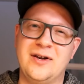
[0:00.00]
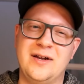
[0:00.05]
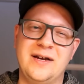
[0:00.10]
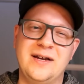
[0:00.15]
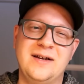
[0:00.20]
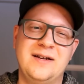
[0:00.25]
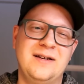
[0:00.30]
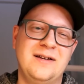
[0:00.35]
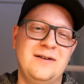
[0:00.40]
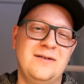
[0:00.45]

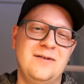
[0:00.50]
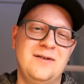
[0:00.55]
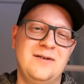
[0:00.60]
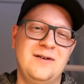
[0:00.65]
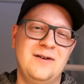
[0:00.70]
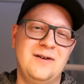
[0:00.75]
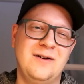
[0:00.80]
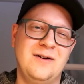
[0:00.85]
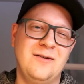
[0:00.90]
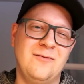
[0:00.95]
like
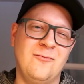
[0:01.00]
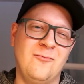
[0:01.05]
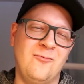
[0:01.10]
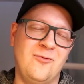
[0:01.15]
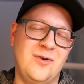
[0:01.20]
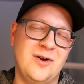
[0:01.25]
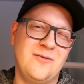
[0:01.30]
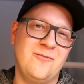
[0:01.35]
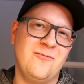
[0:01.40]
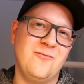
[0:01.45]

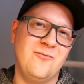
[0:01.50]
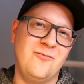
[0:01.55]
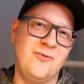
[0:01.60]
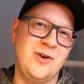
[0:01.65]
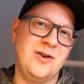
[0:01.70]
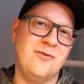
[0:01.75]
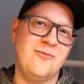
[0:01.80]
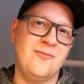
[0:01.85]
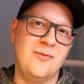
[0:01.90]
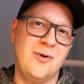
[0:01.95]
what
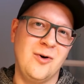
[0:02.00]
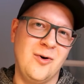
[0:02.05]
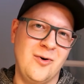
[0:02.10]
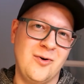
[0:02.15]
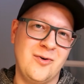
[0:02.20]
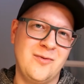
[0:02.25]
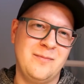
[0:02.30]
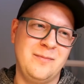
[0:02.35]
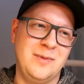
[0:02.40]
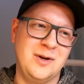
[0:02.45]
went wrong.